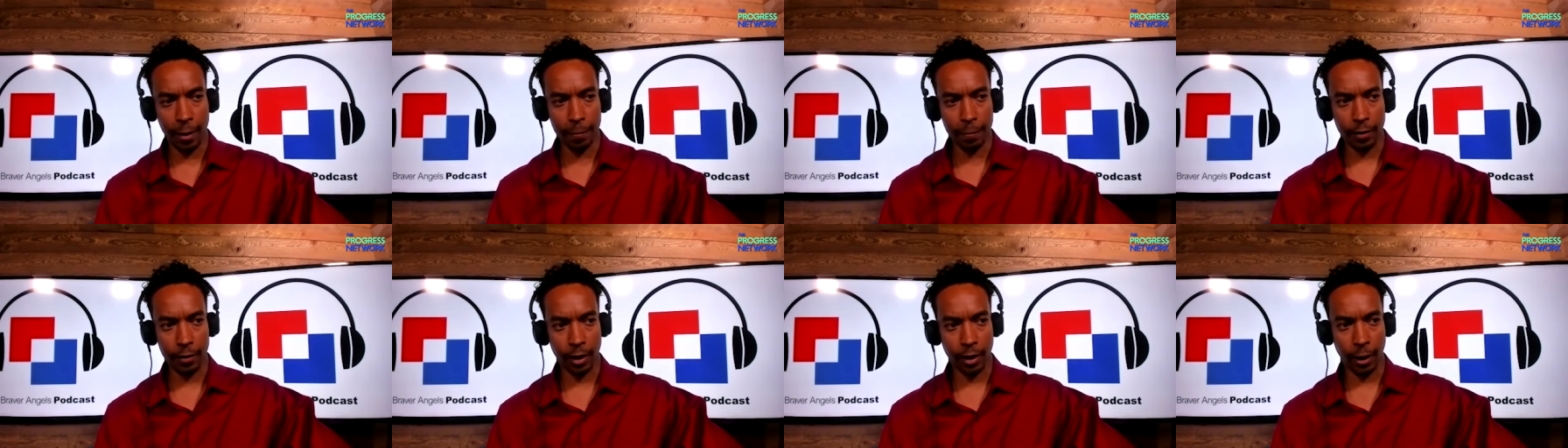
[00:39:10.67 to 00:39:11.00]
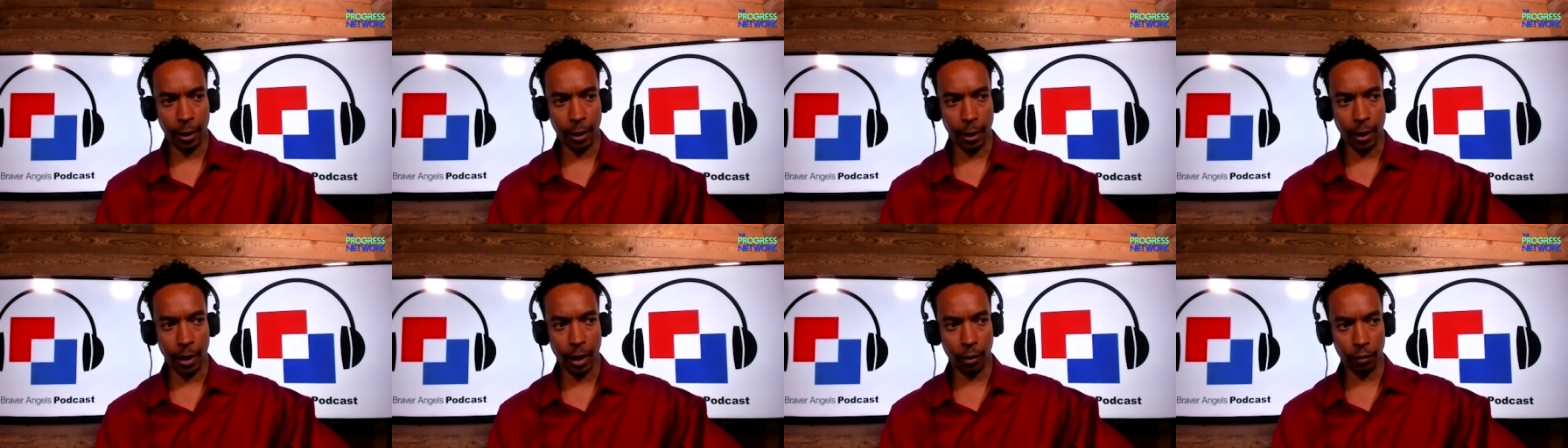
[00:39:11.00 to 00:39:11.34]

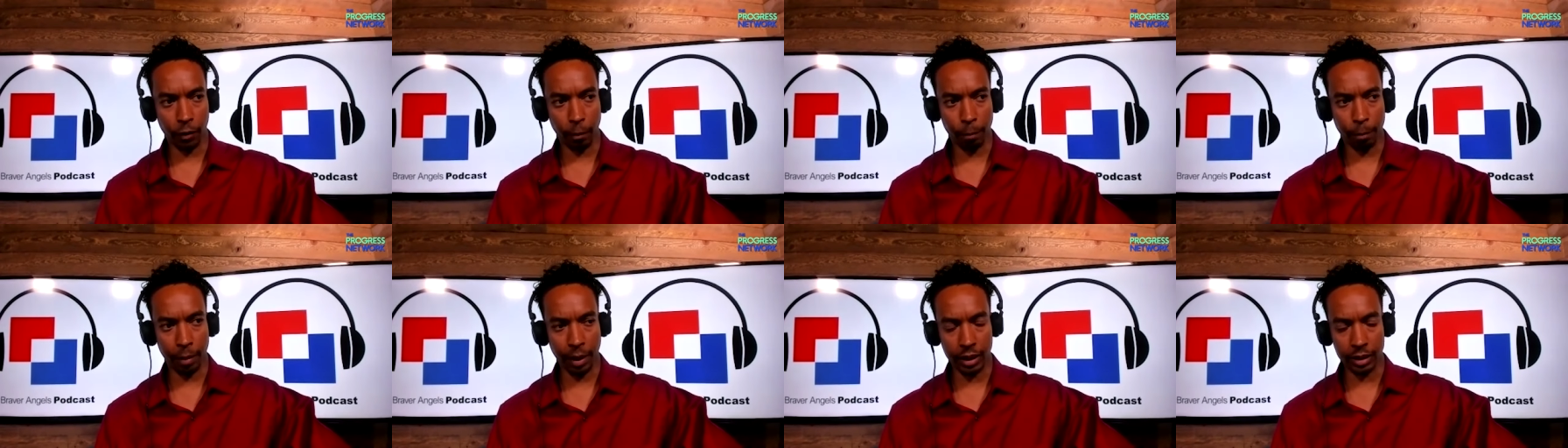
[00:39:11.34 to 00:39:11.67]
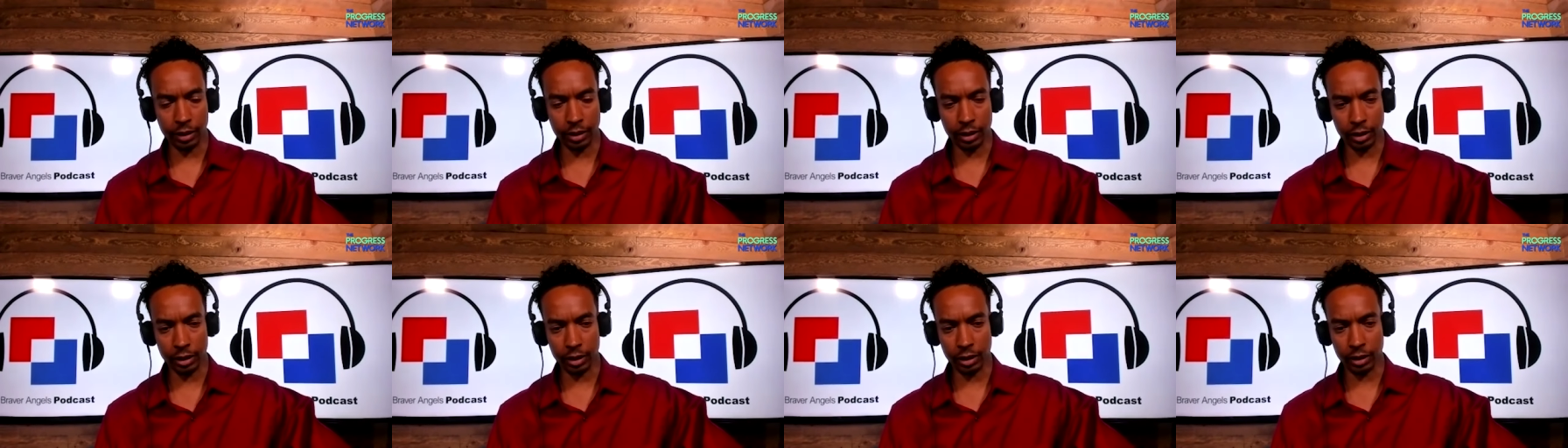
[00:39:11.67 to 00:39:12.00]
uh, on the
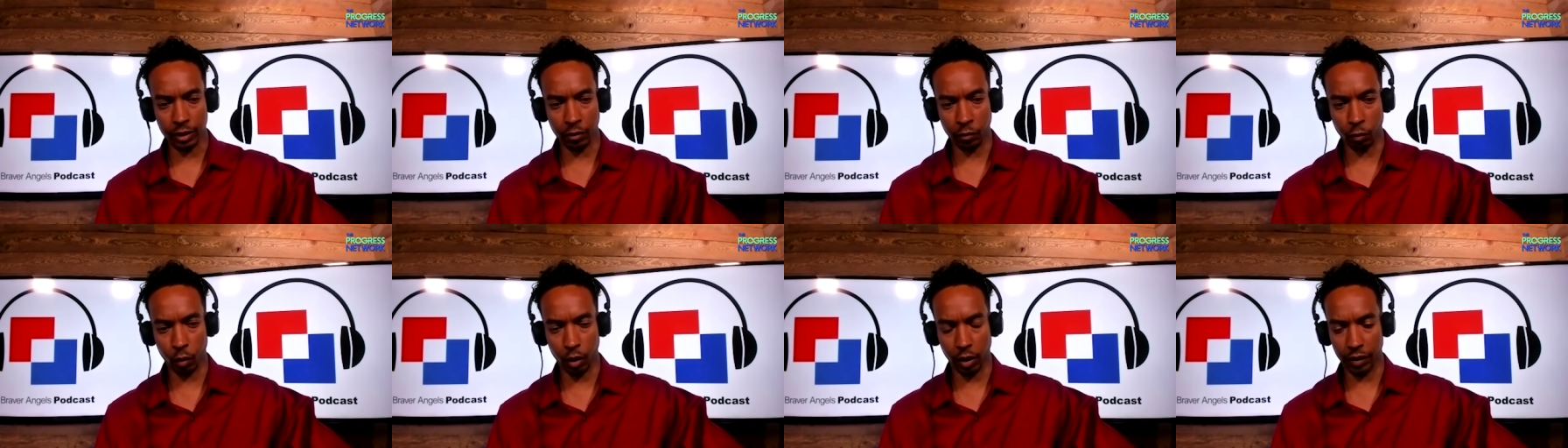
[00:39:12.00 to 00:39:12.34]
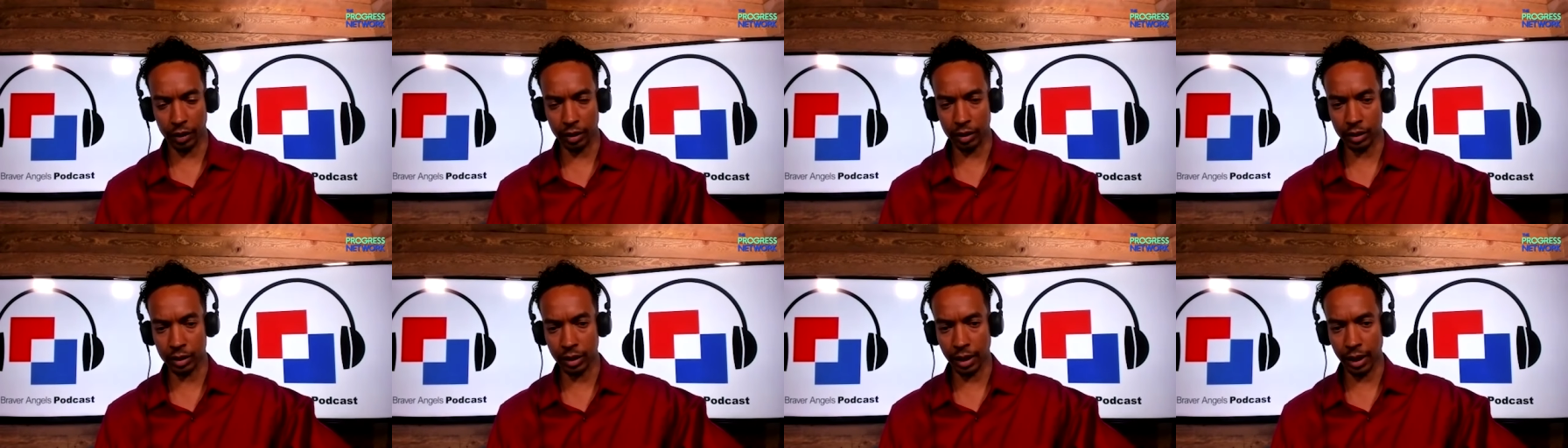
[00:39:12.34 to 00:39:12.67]
basis of where they
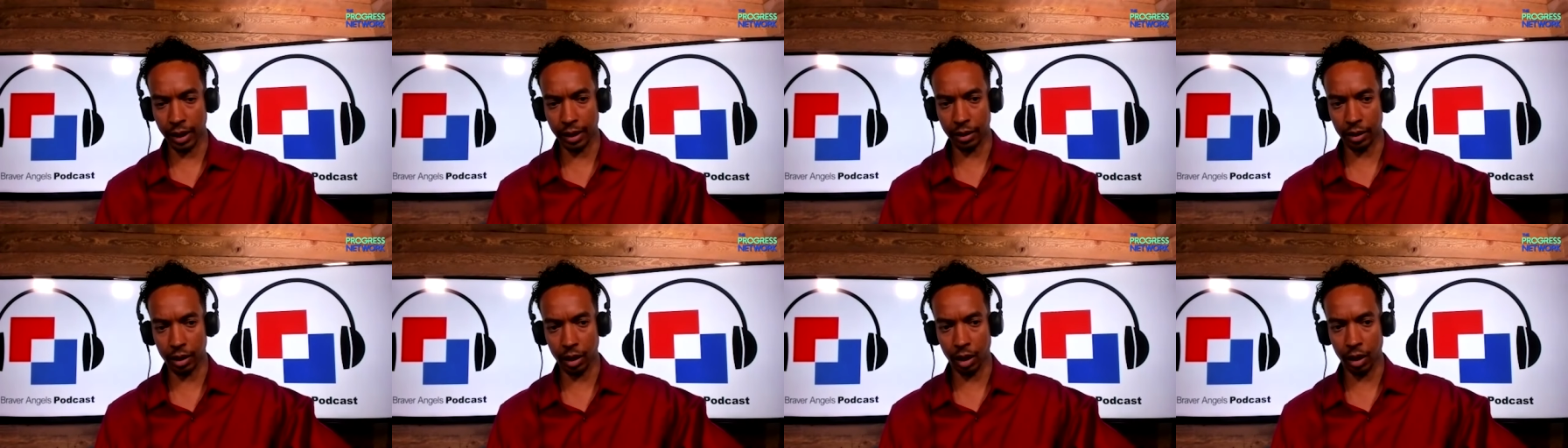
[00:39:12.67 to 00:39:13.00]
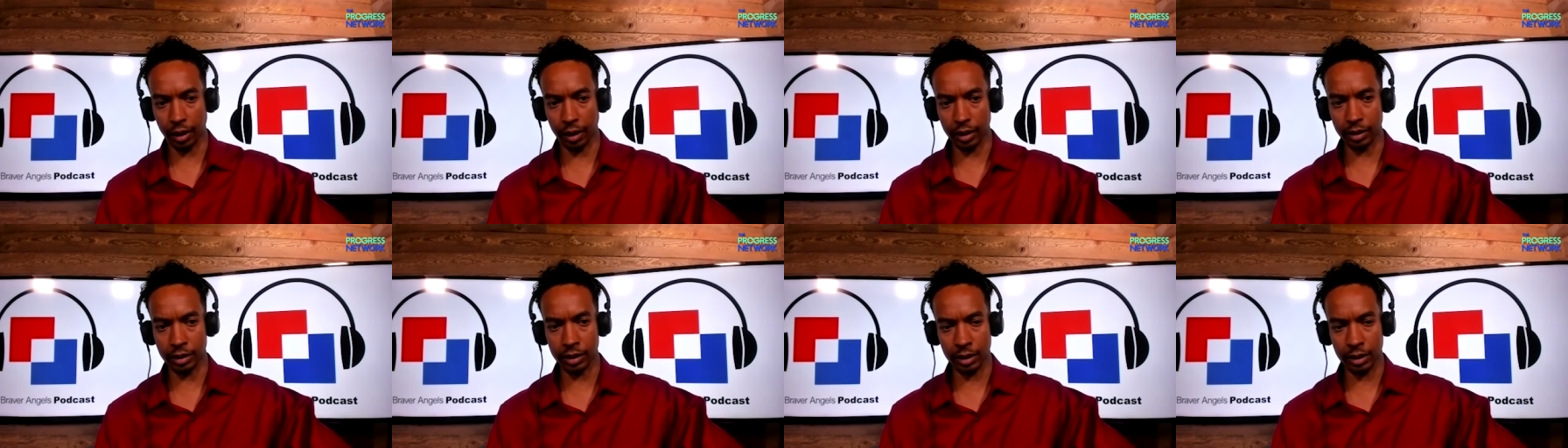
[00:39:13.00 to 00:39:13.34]
stand on
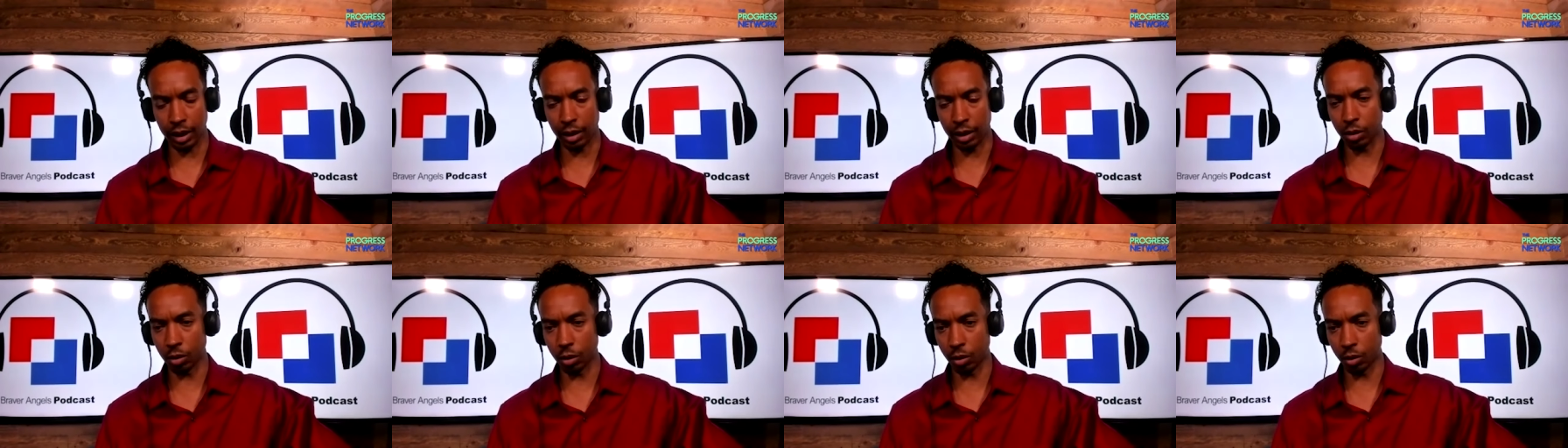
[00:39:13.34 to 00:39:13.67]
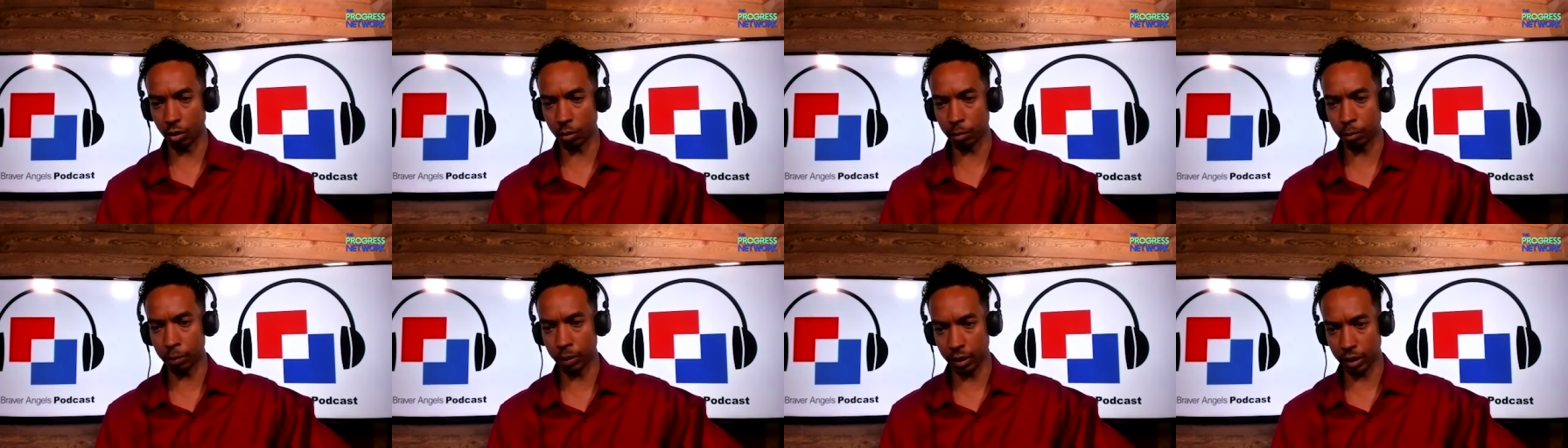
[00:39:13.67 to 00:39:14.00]
a
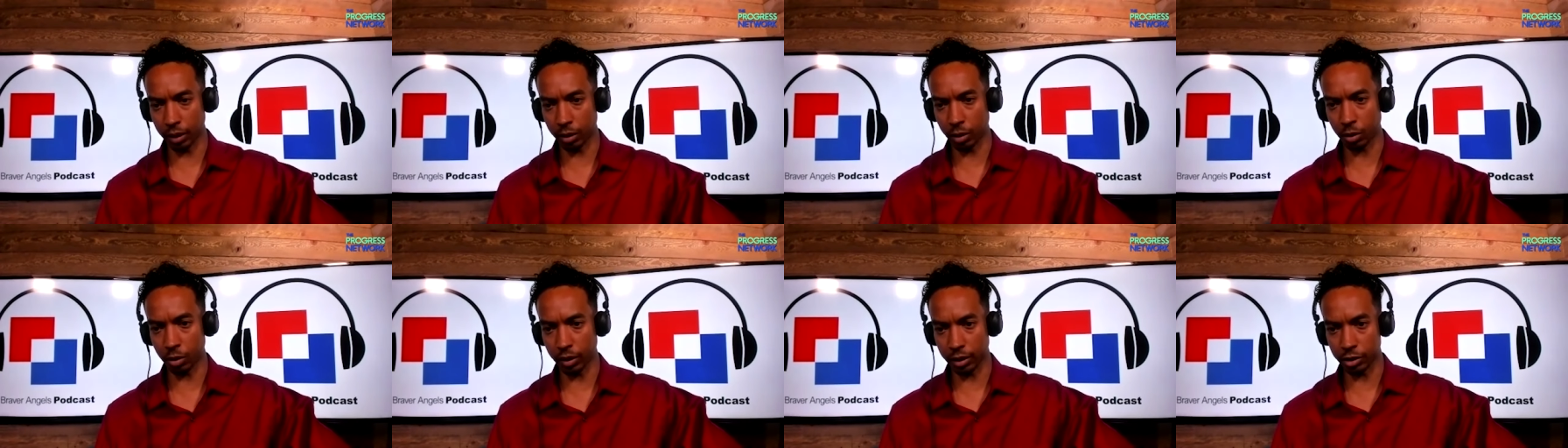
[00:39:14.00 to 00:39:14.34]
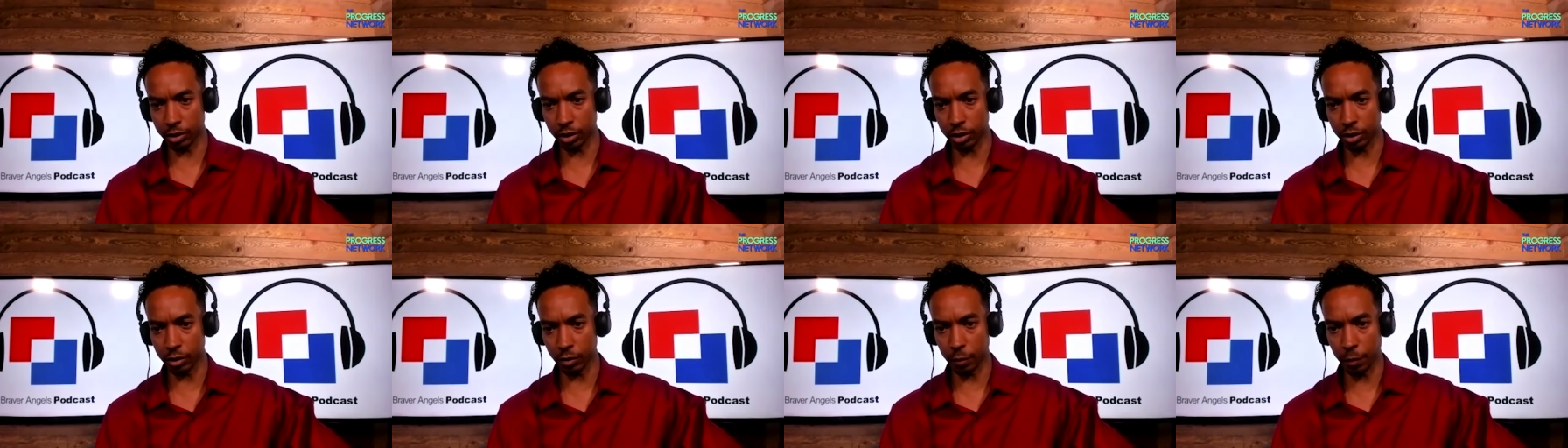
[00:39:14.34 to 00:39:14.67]
single political
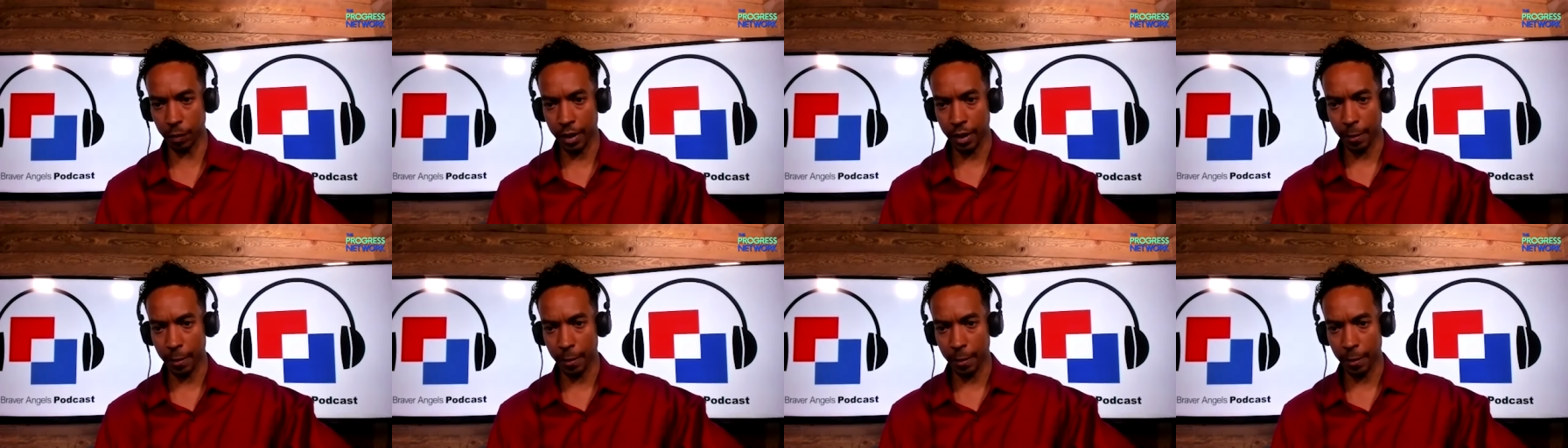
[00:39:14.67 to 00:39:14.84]
issue.